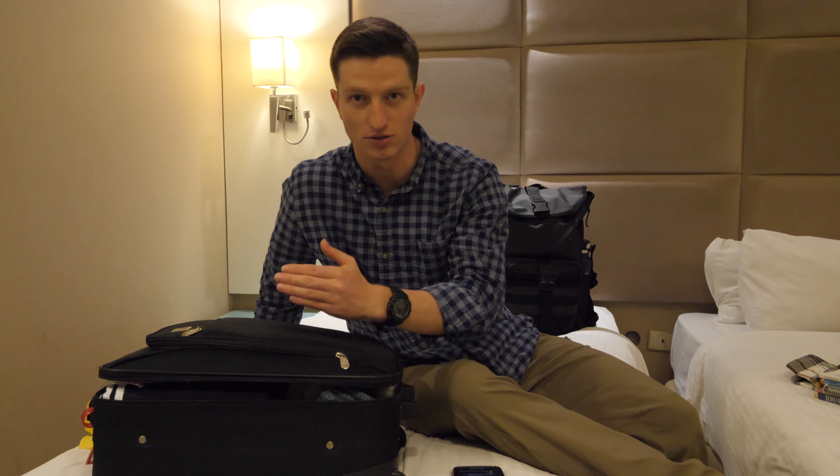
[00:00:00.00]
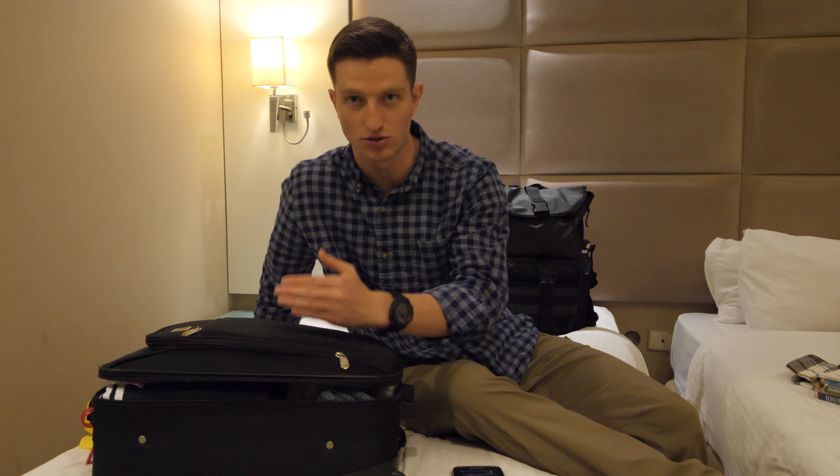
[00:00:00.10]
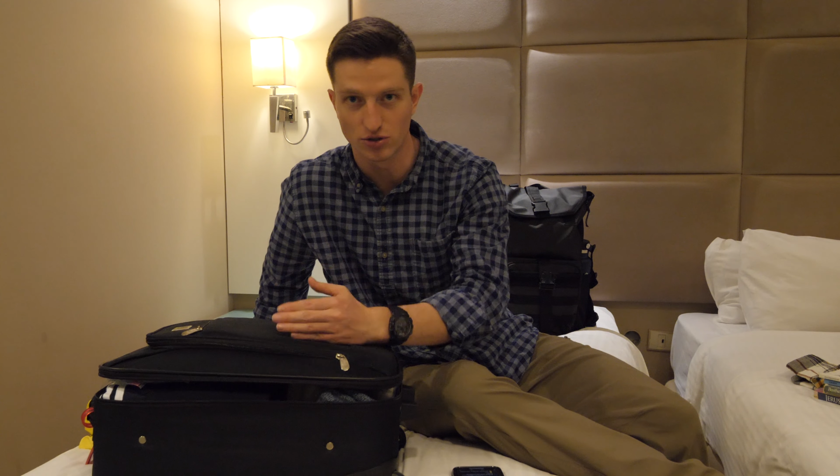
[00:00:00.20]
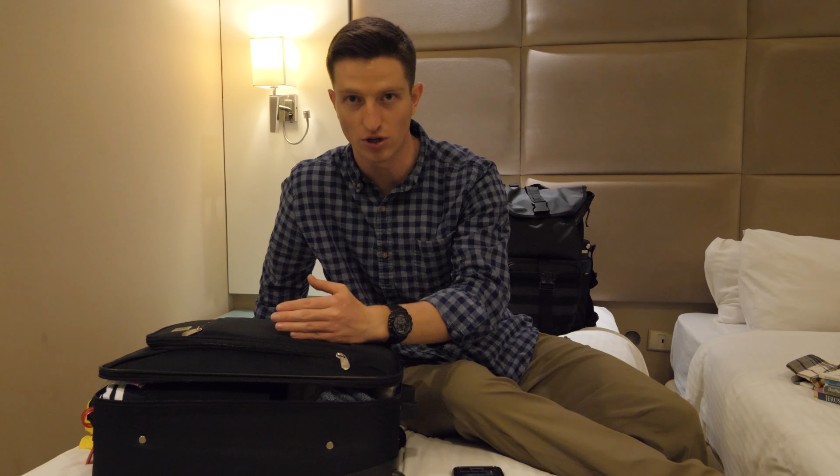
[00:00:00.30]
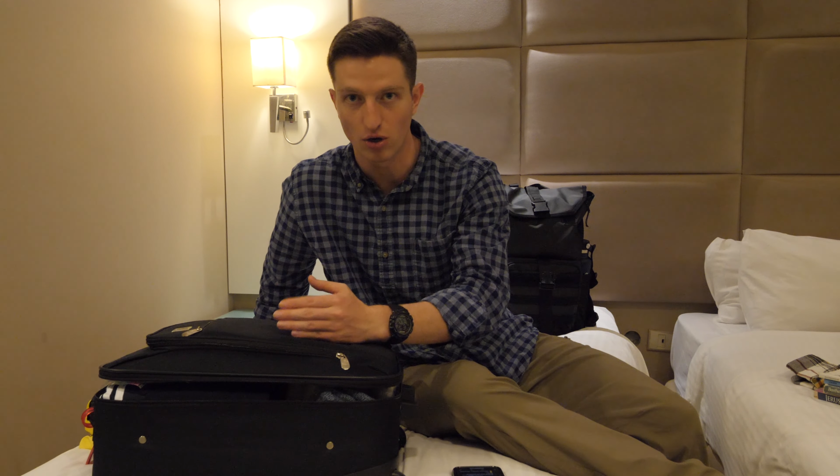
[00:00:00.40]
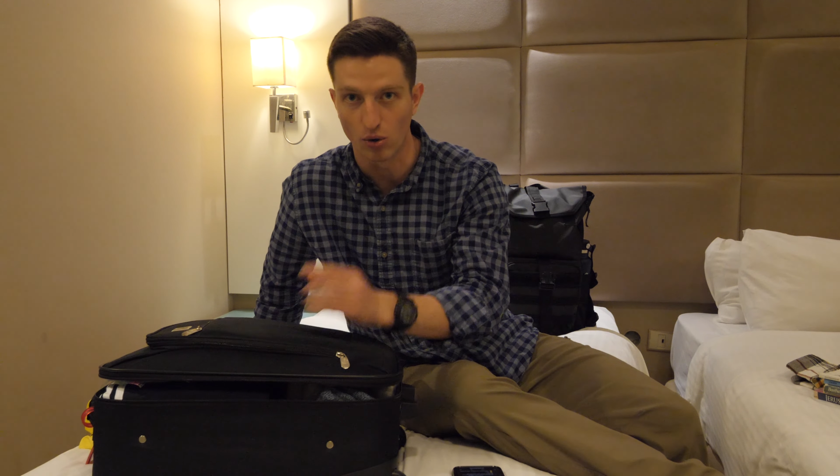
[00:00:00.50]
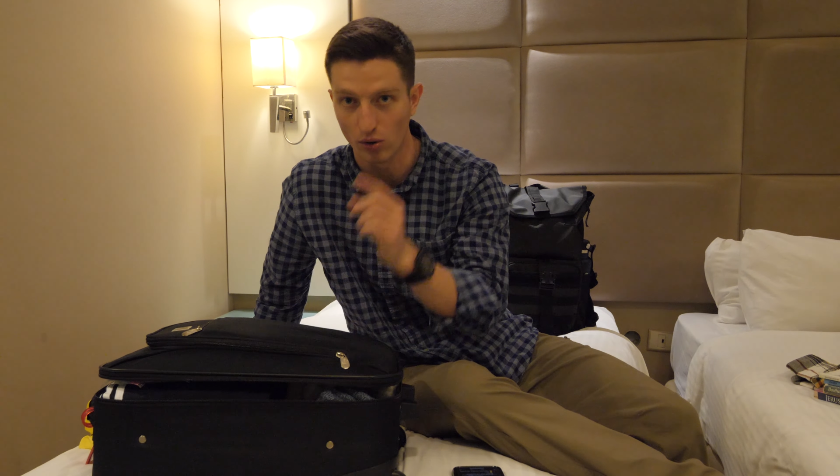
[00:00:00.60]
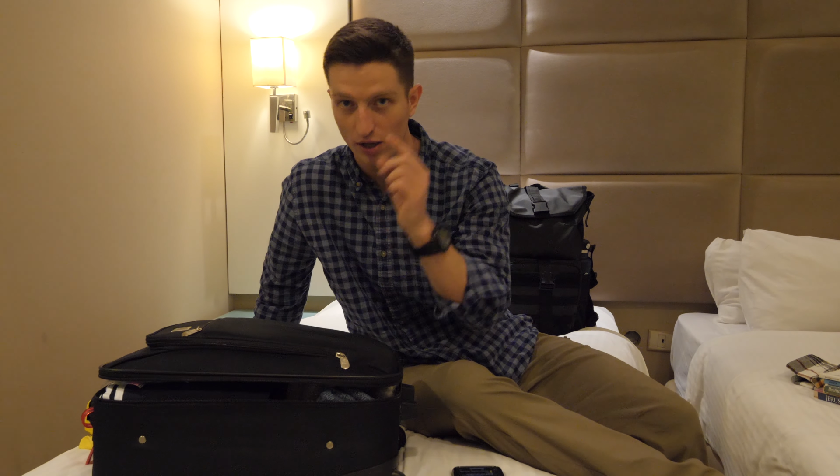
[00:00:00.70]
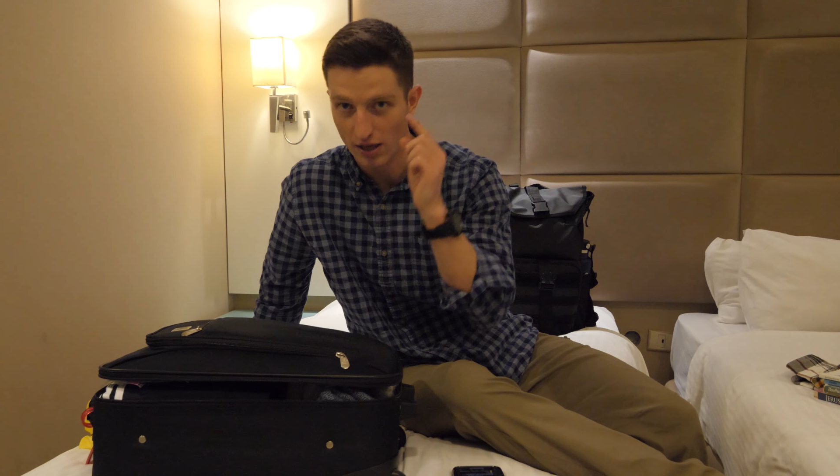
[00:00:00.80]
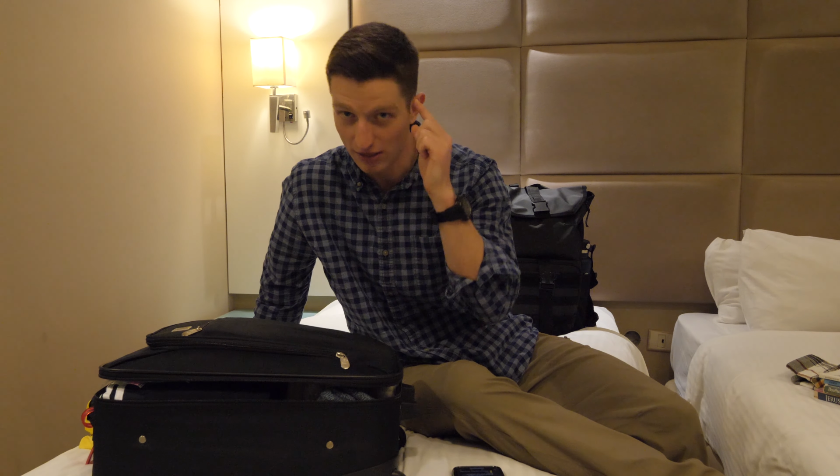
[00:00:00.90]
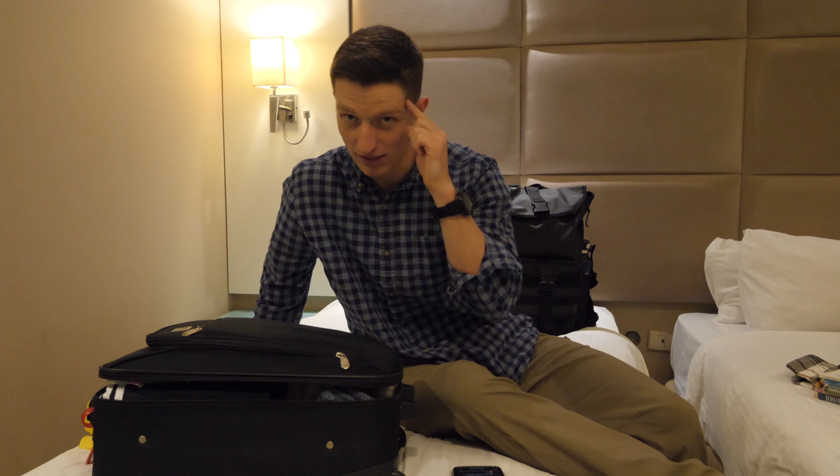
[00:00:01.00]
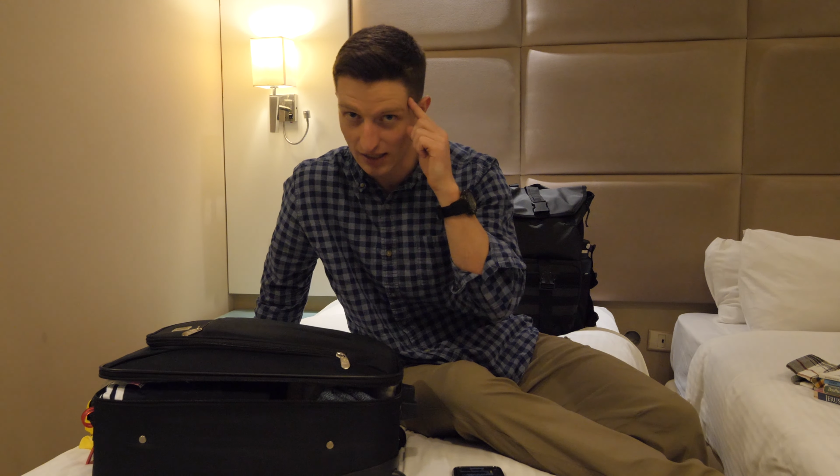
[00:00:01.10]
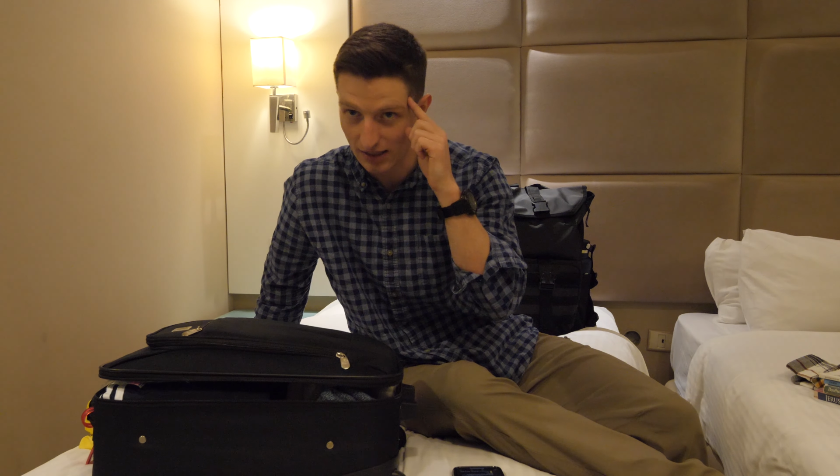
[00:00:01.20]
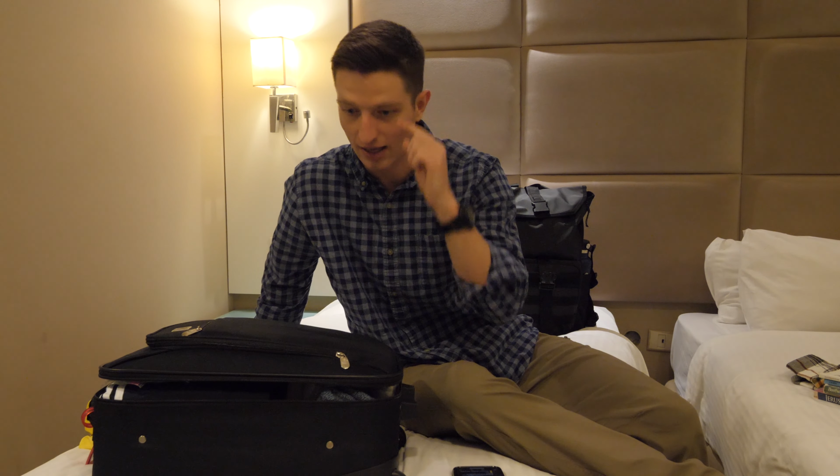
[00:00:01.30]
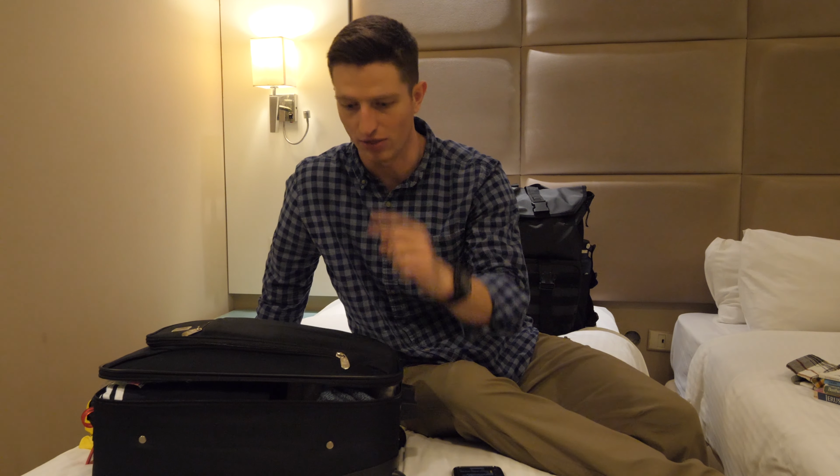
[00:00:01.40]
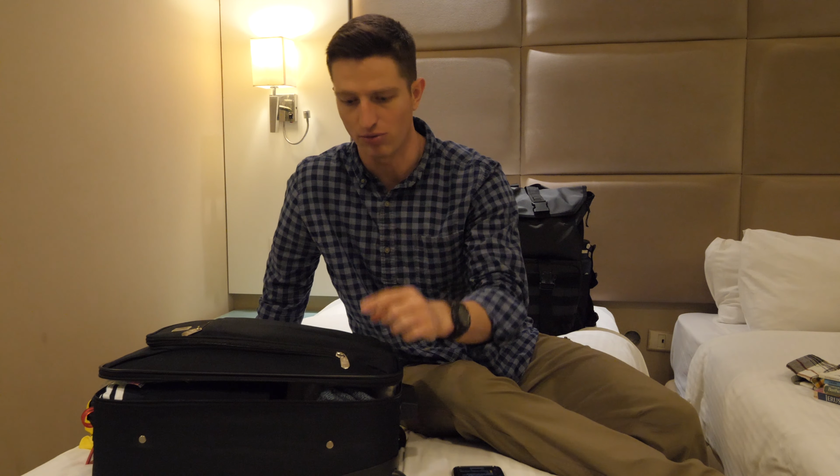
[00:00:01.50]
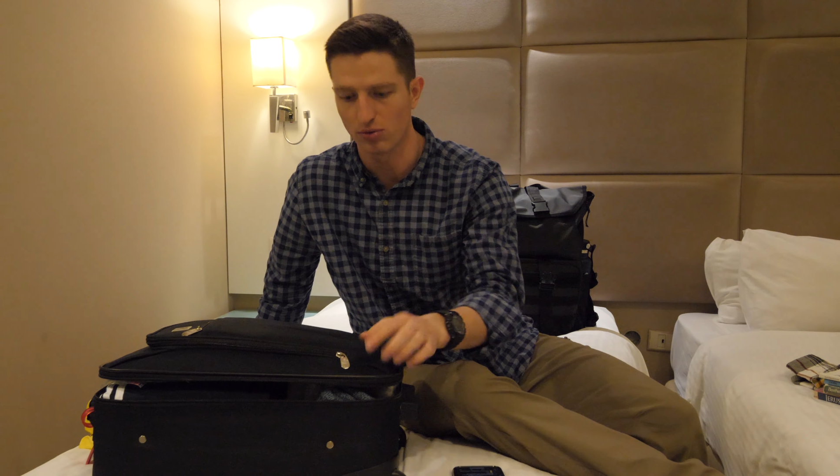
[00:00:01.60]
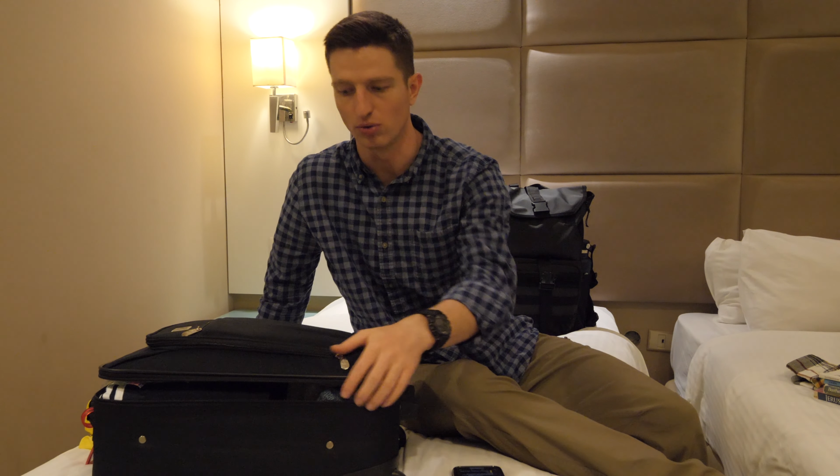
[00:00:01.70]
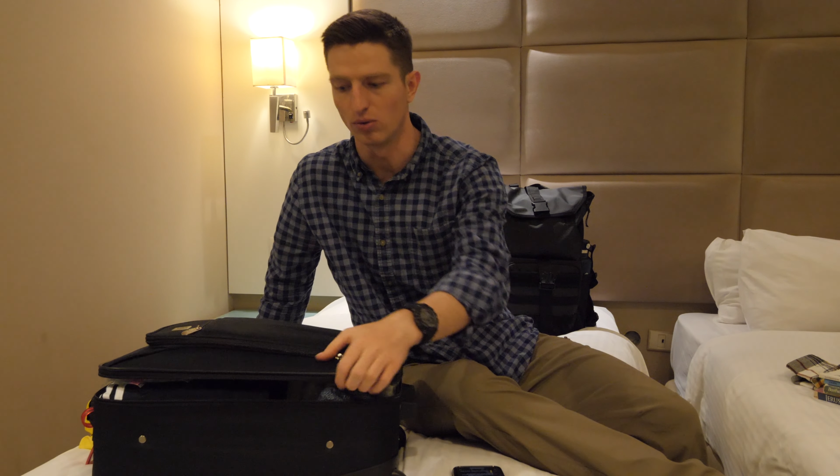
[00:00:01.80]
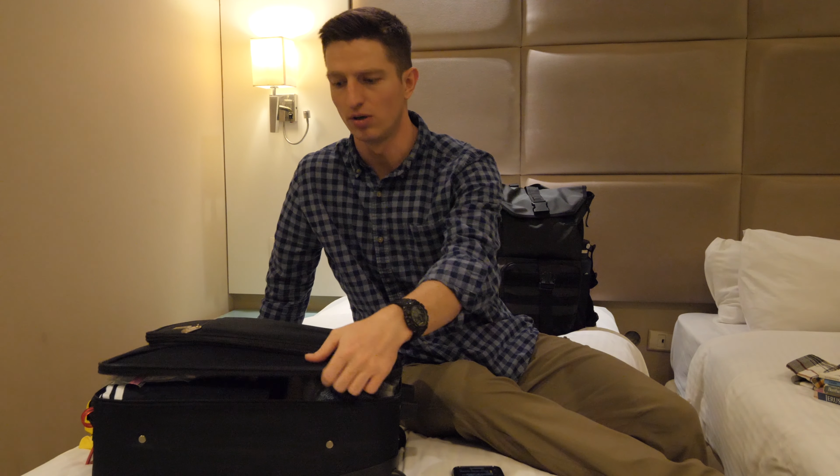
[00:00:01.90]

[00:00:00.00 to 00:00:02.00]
So, thinking that through,